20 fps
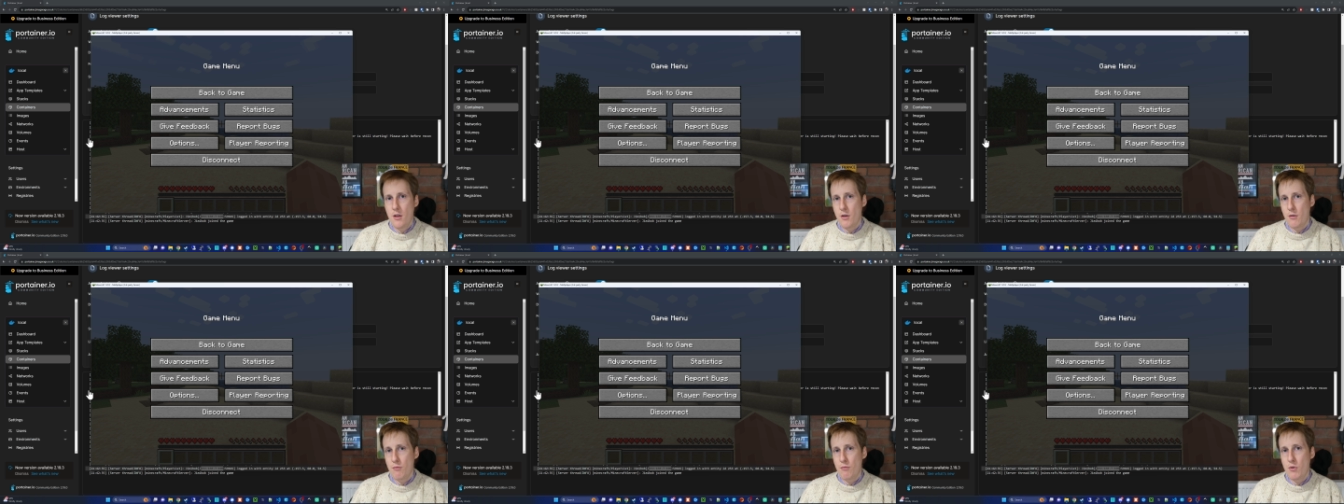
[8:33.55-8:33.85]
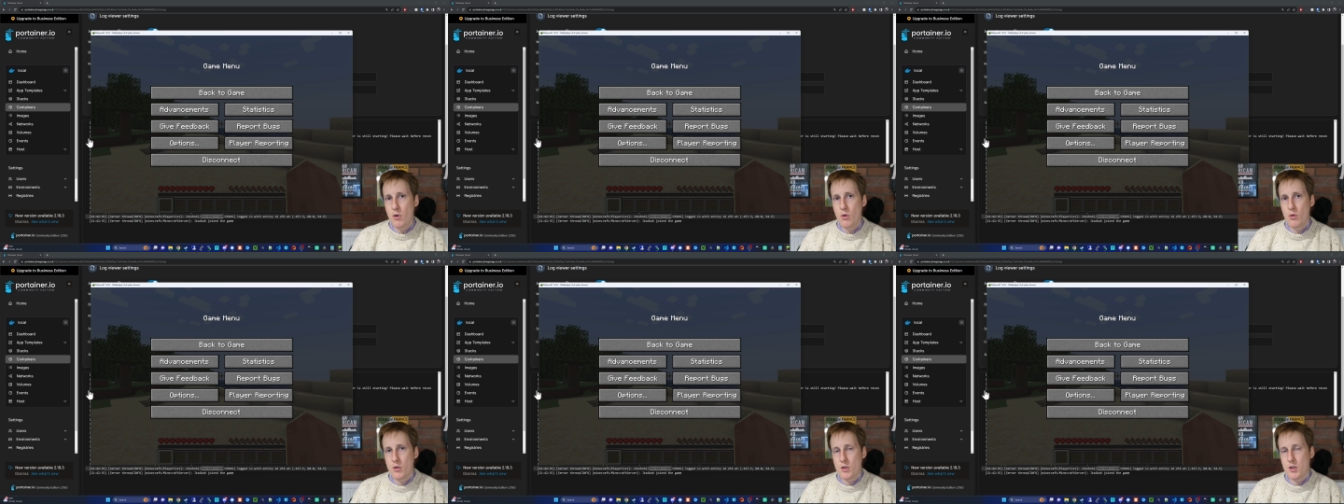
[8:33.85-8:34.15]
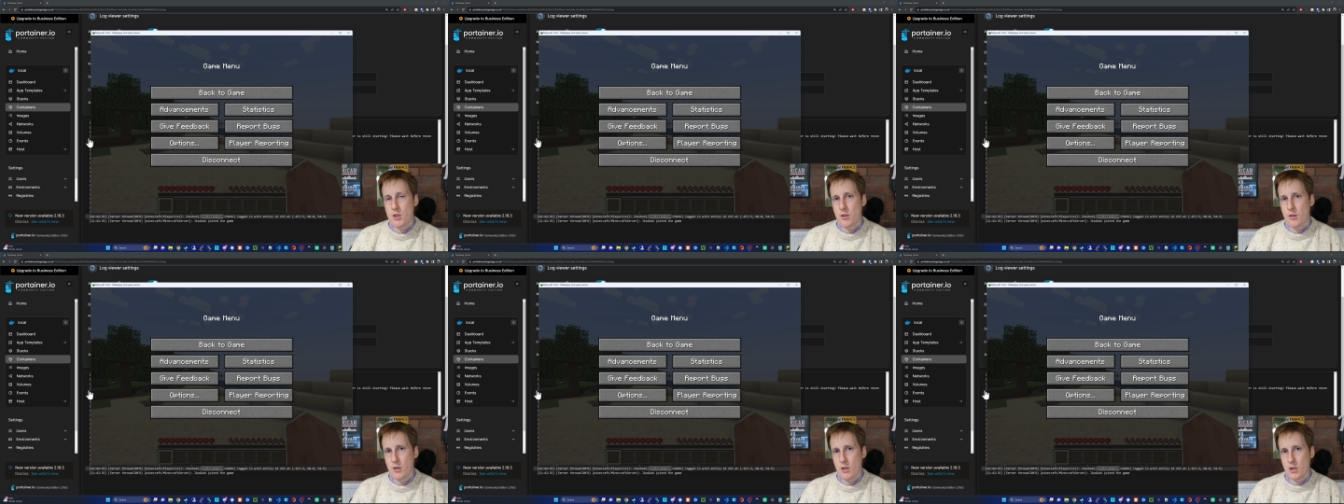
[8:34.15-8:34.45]
that
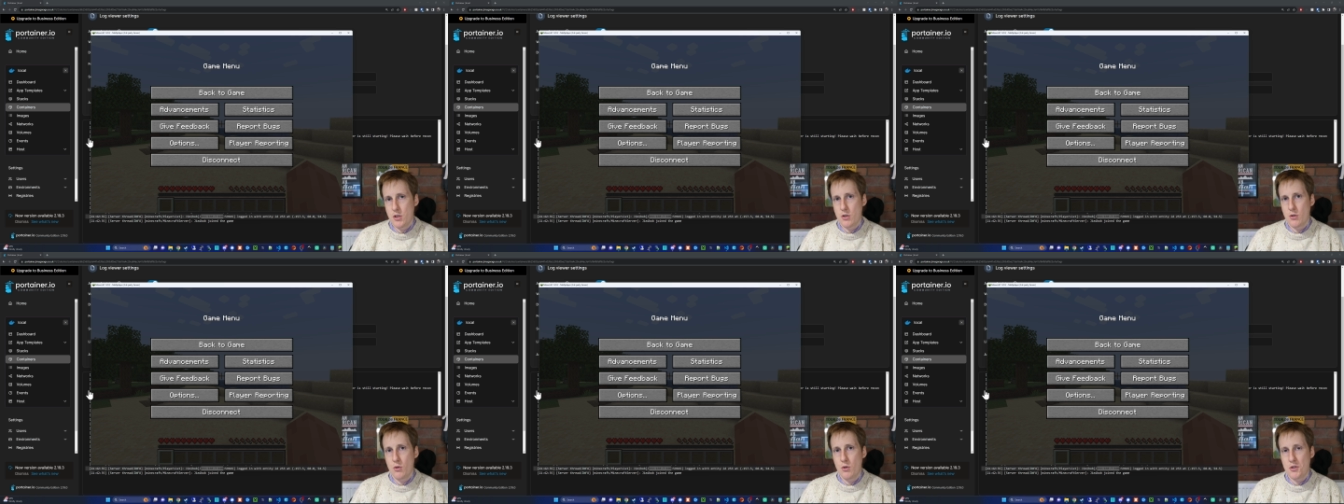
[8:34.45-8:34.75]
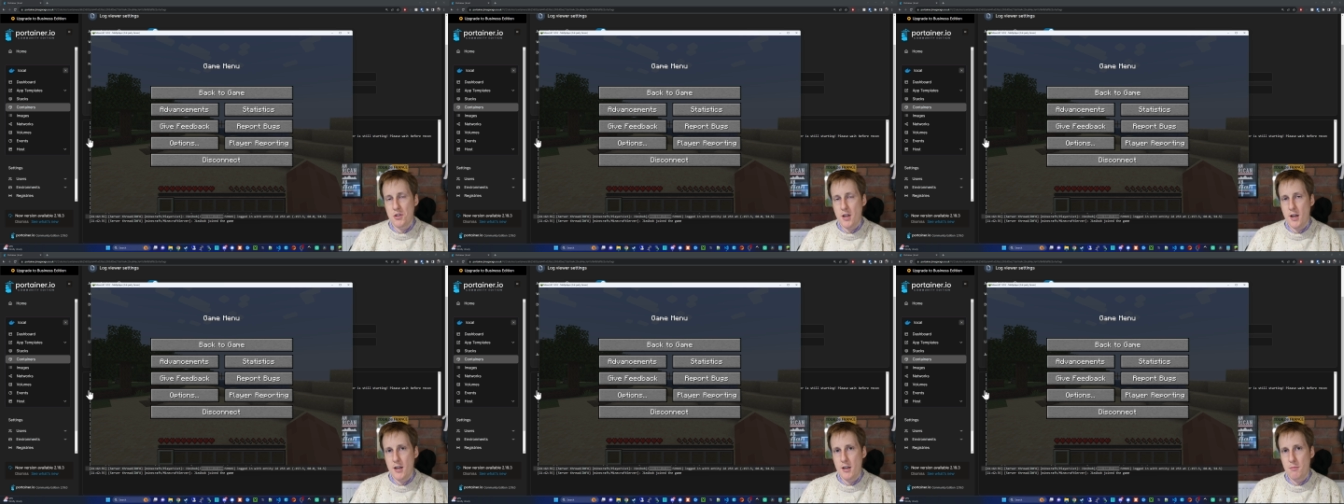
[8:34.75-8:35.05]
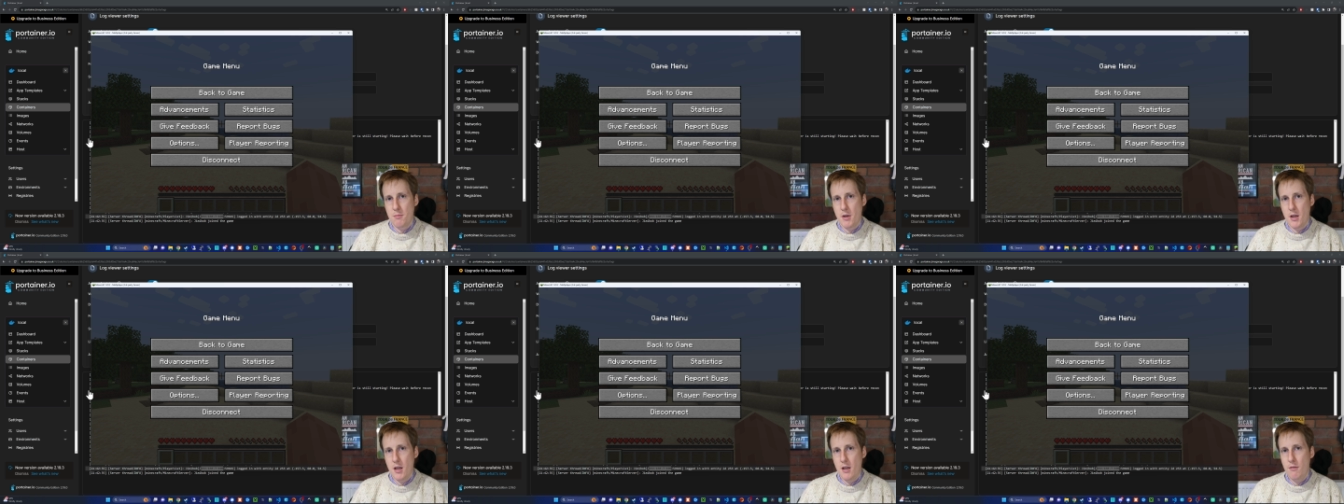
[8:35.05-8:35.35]
routes the source
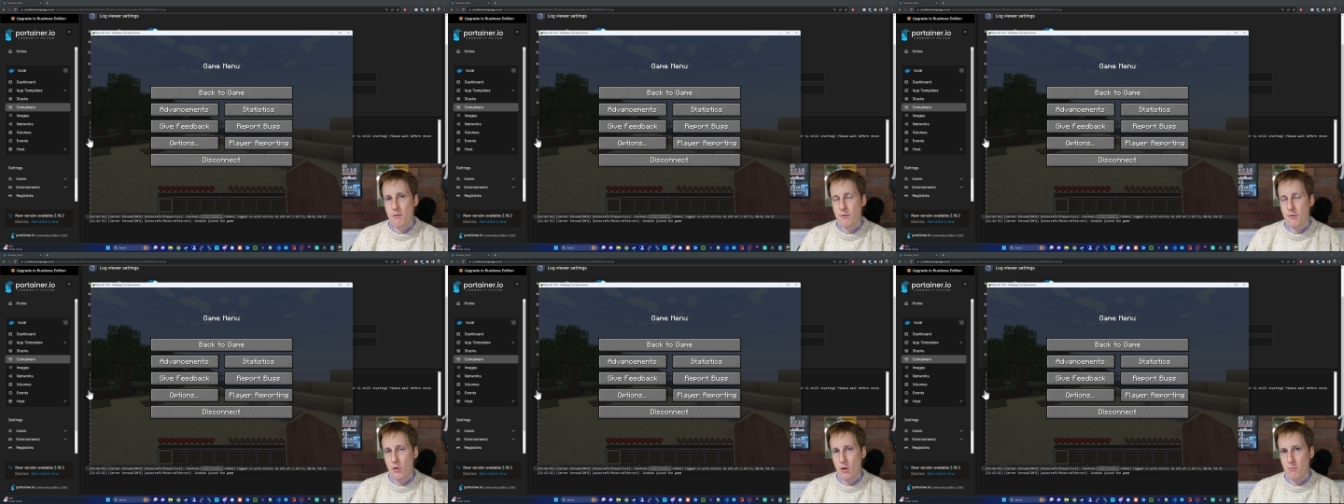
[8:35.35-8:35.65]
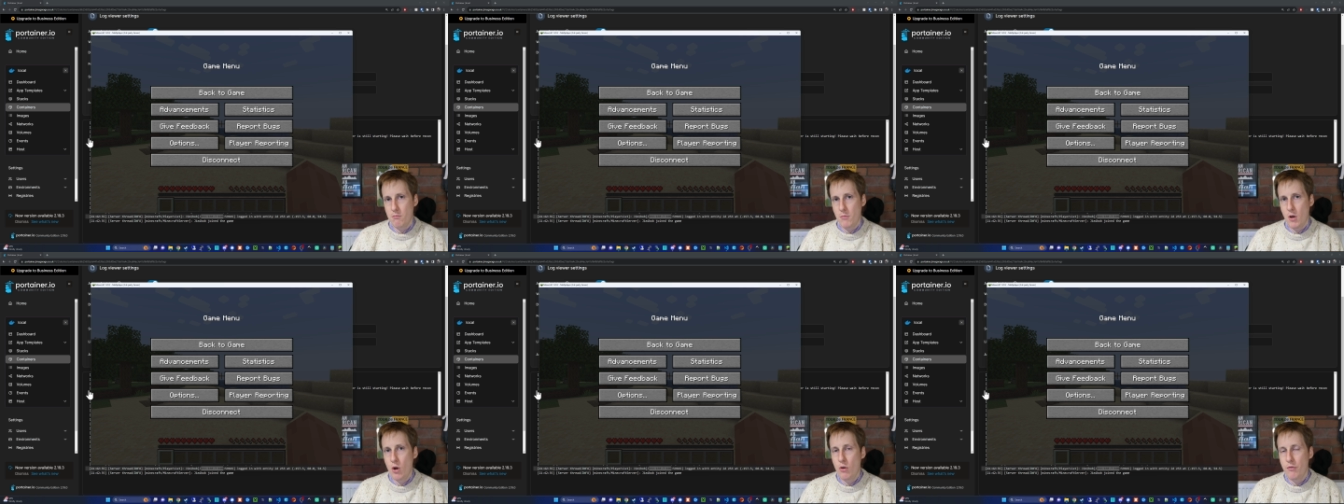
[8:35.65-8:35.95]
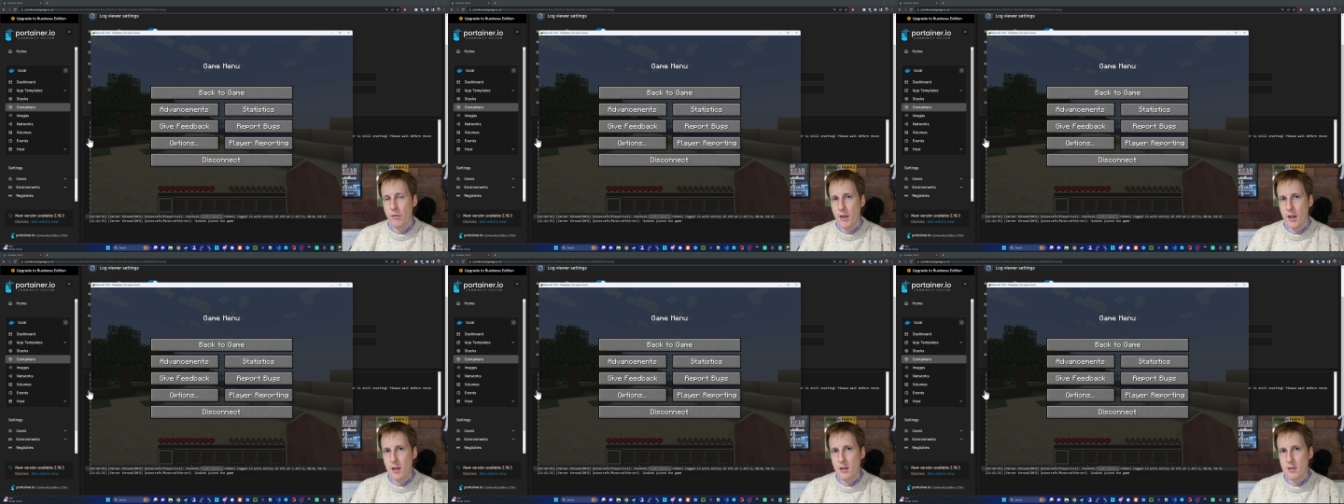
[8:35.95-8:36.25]
IP from
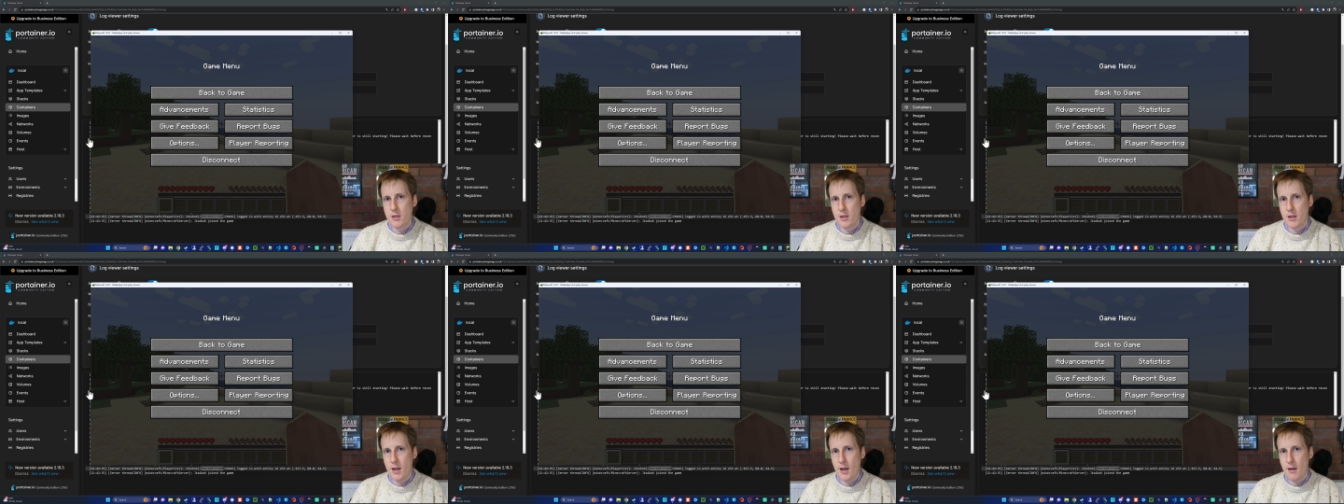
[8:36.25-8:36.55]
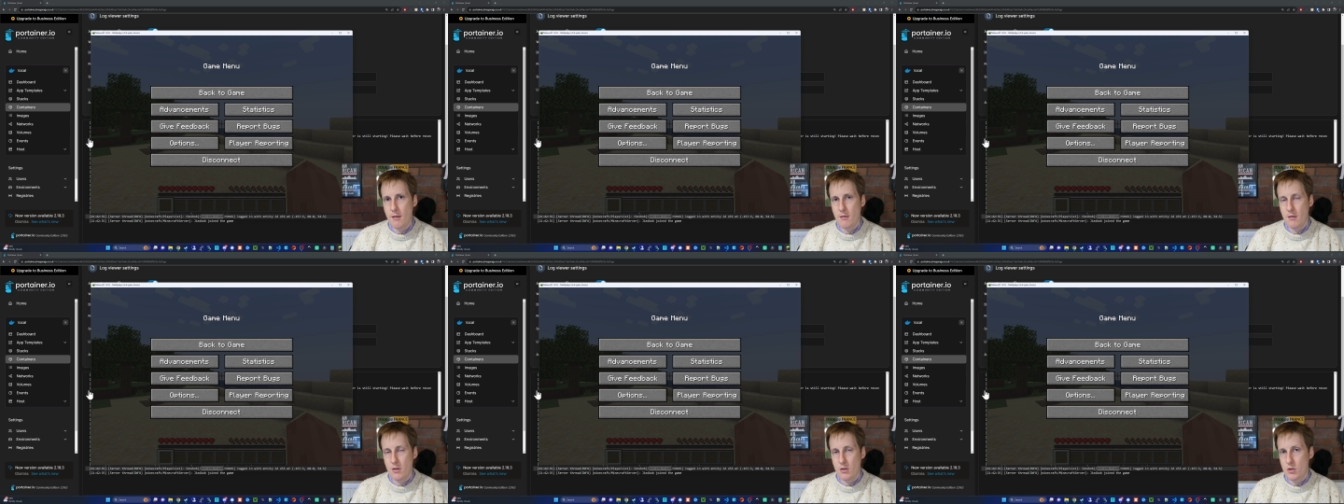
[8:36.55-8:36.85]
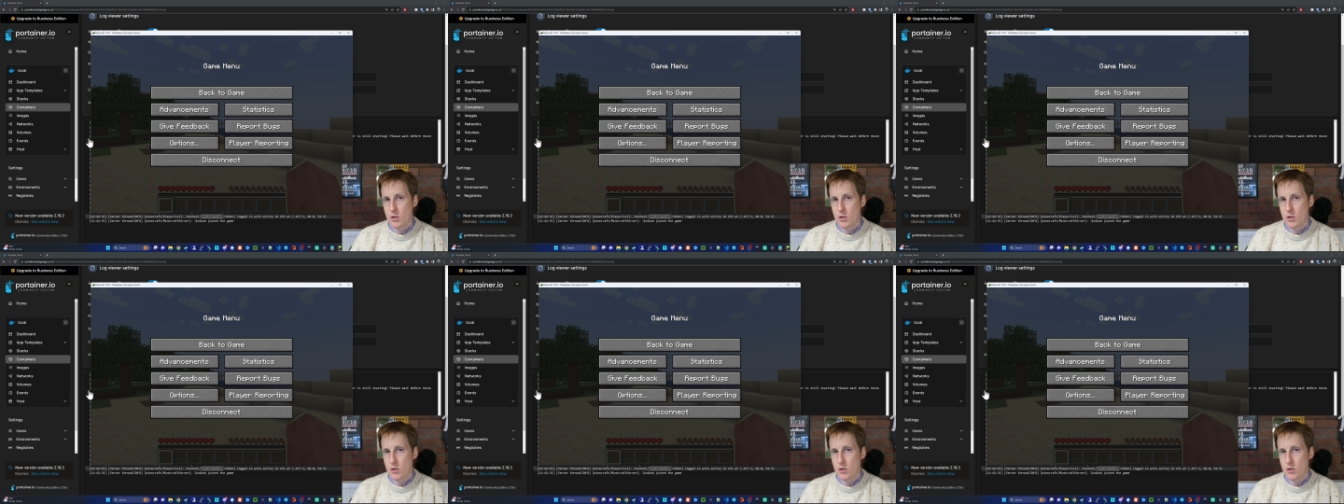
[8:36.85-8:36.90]
over the internet